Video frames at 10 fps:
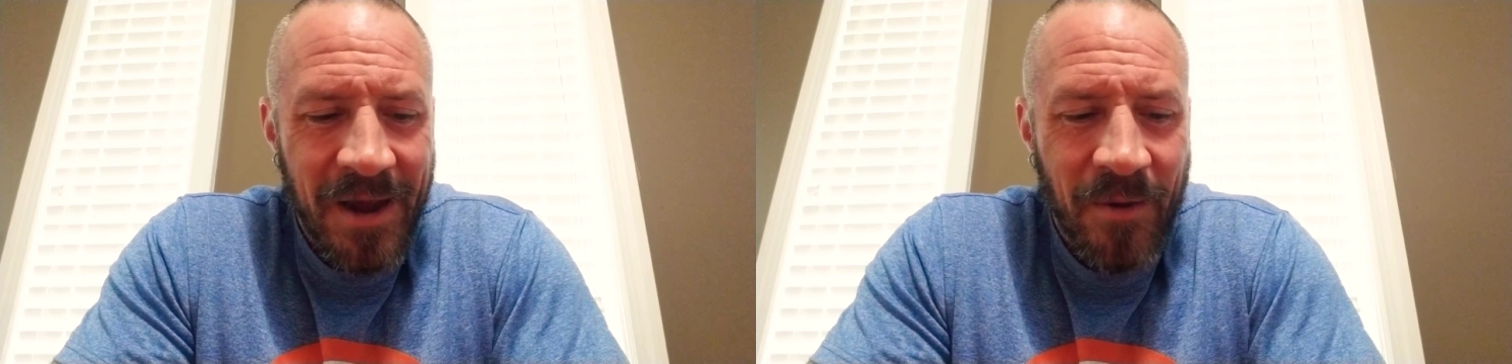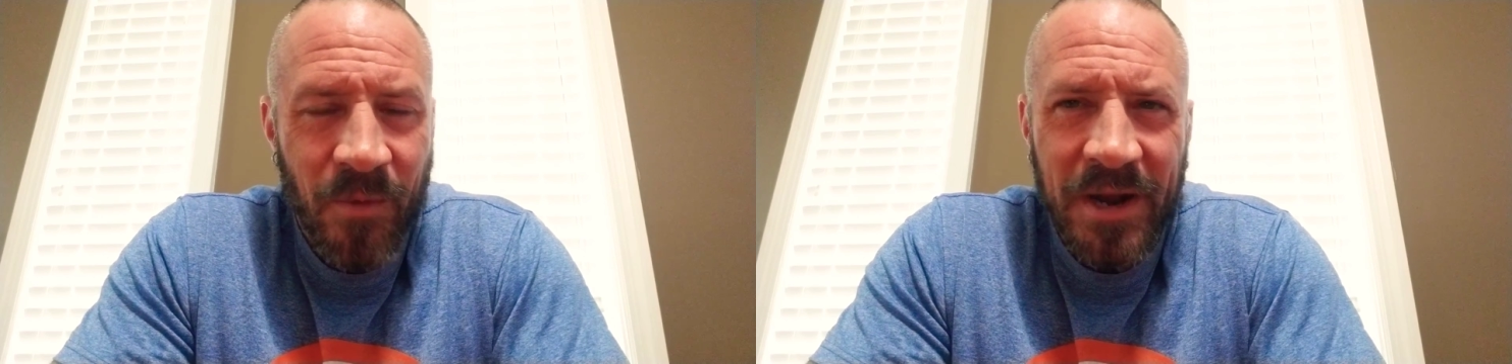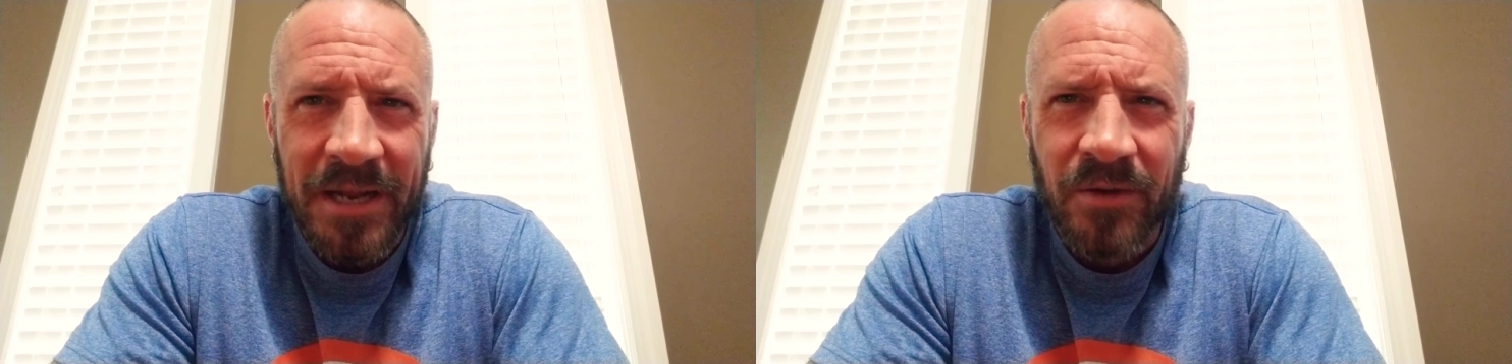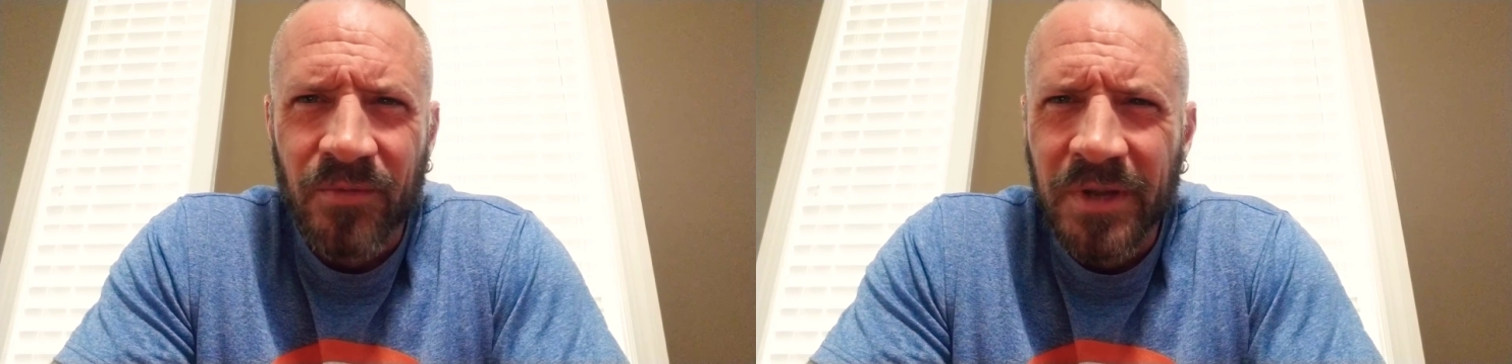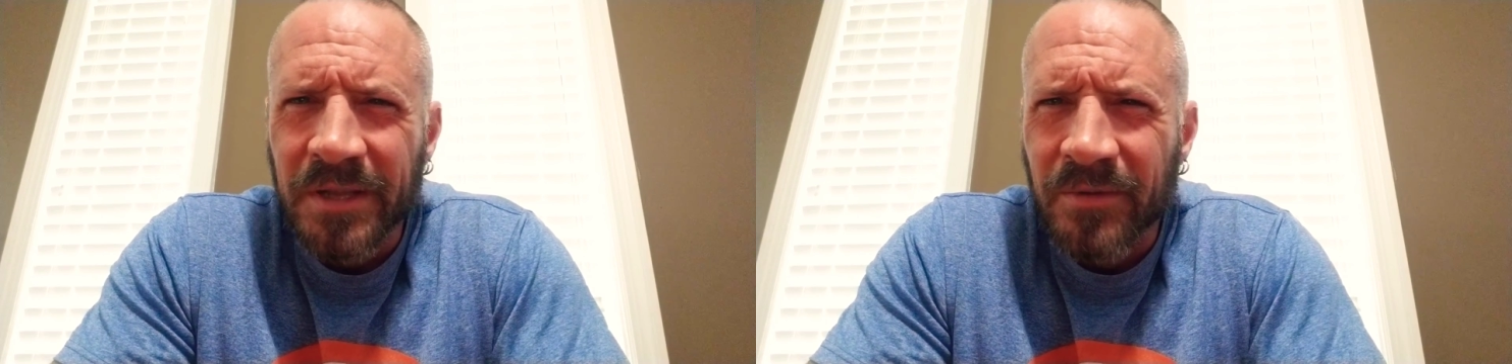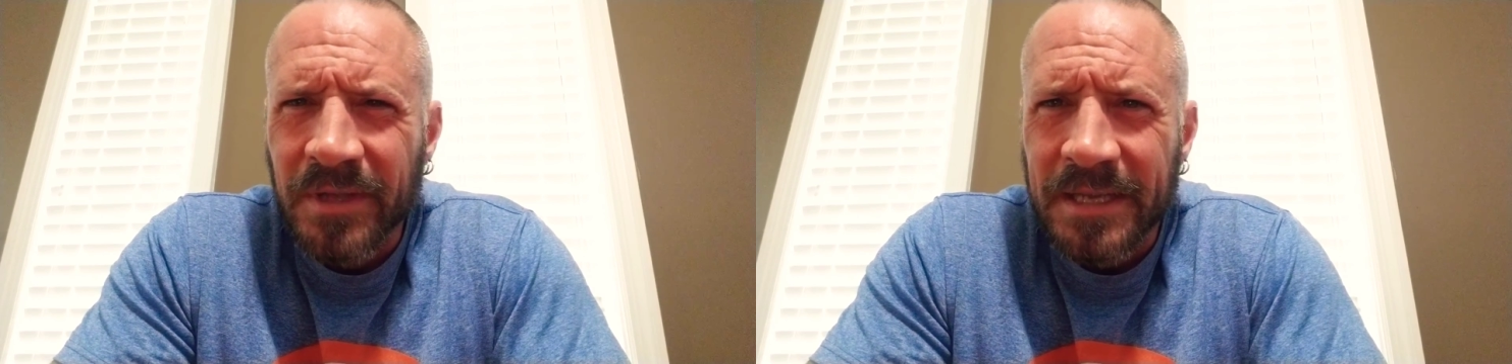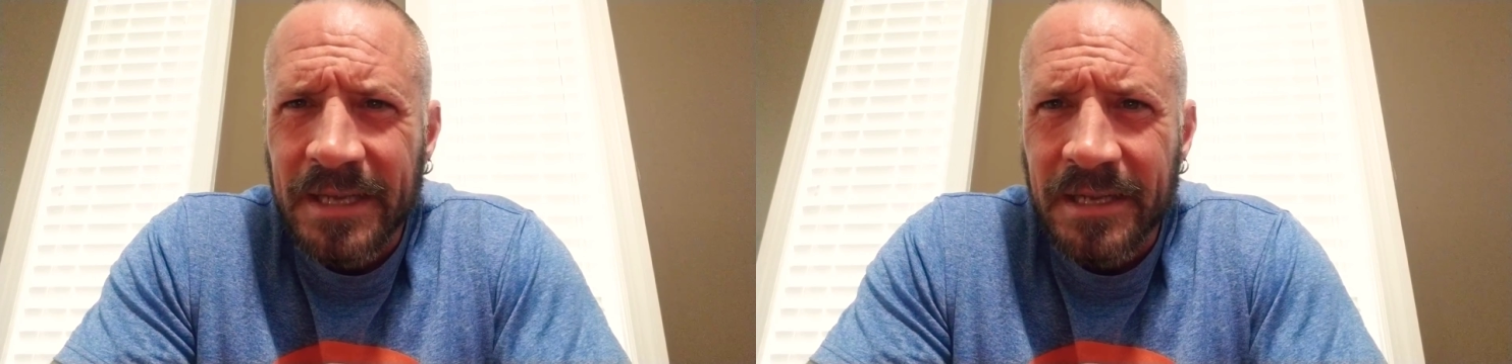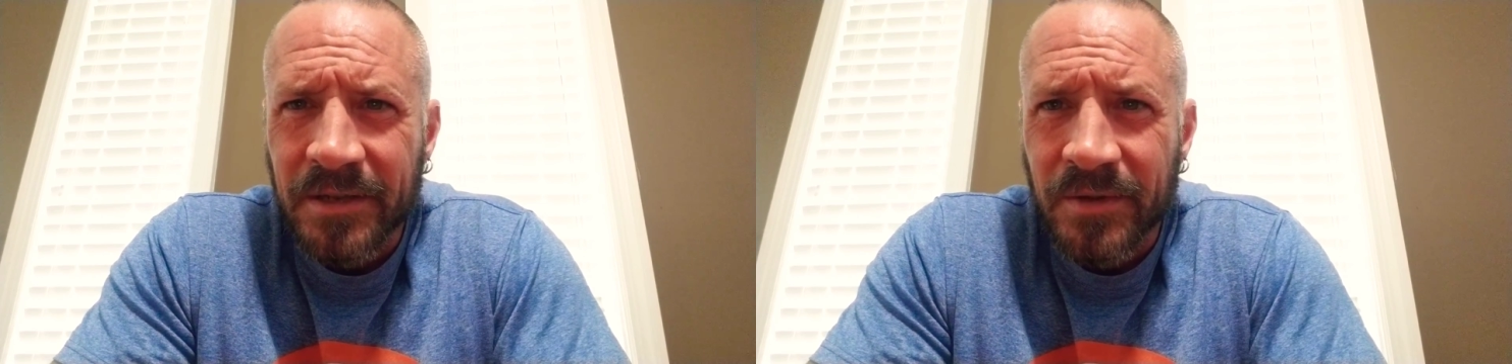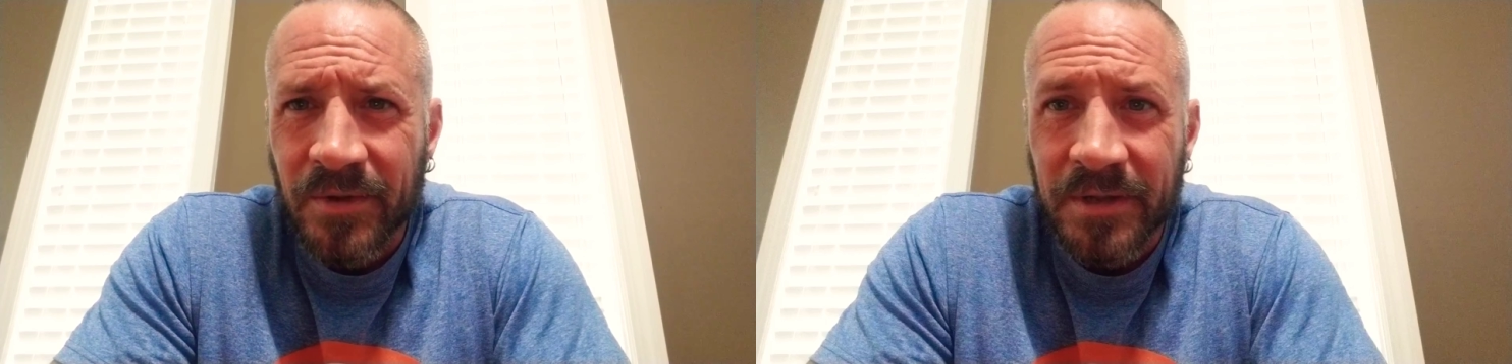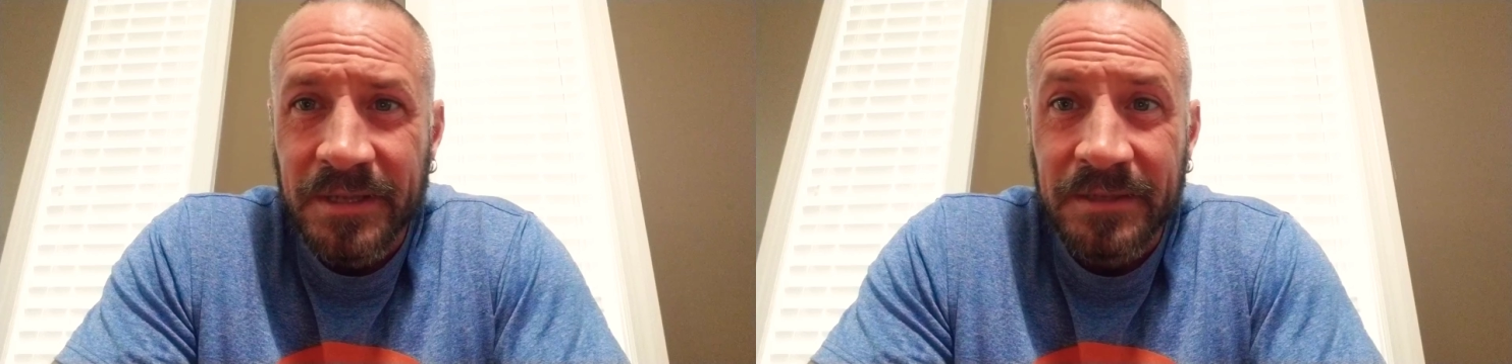what I can really get into
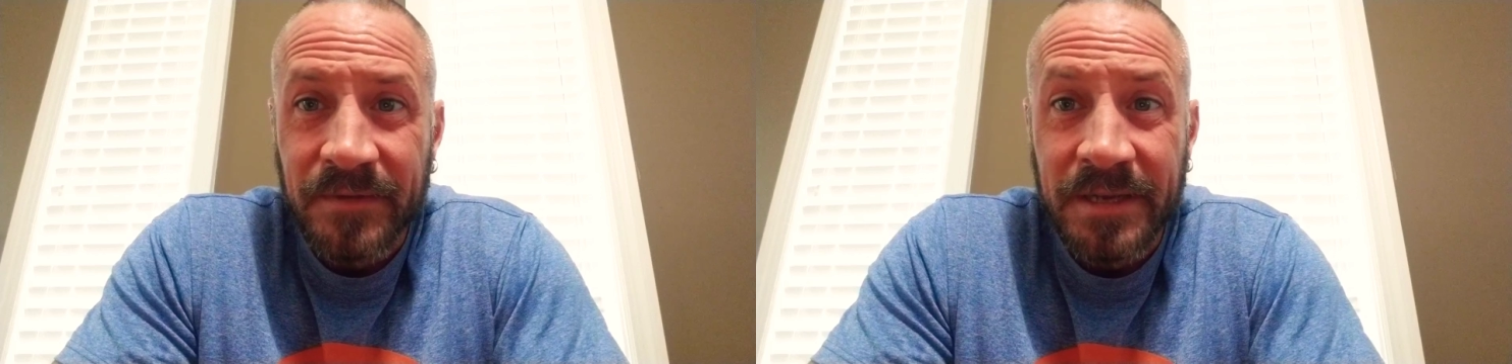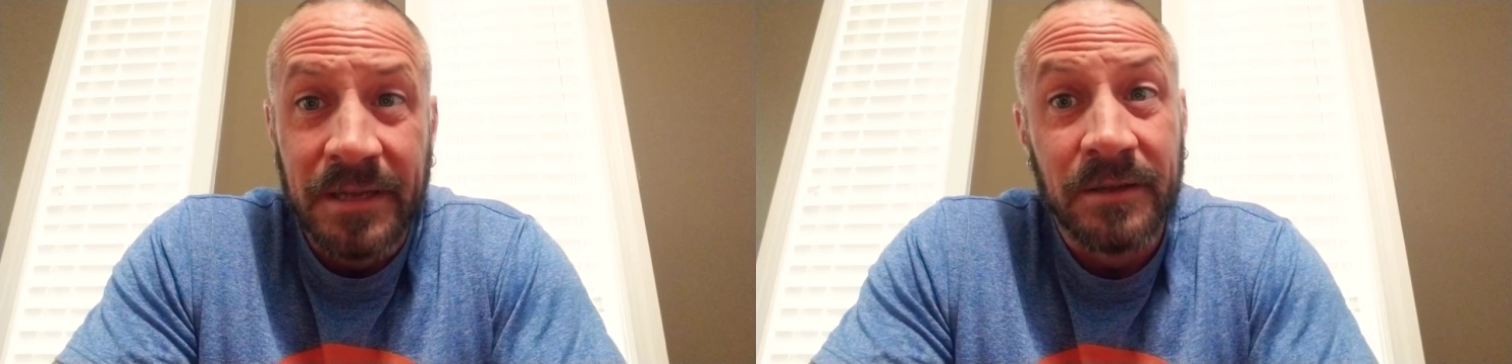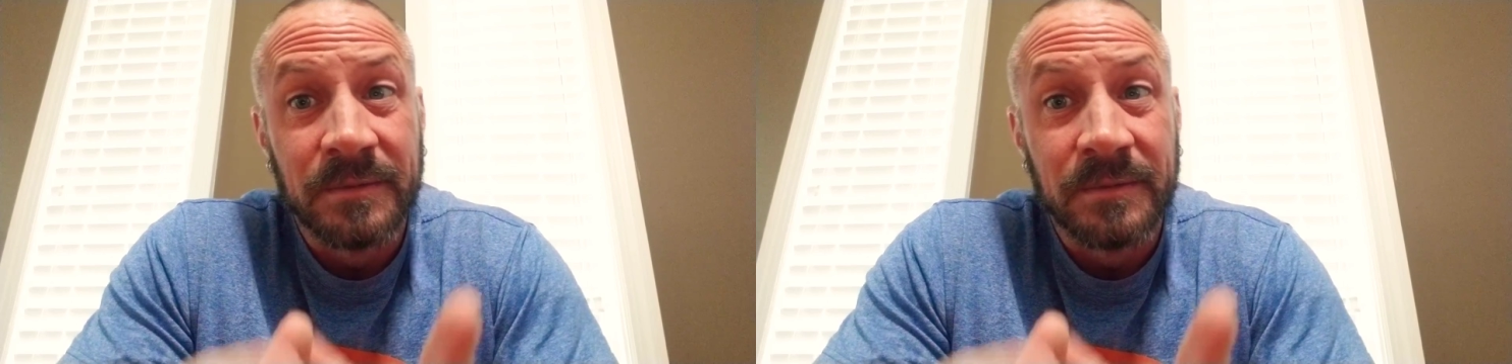on these videos,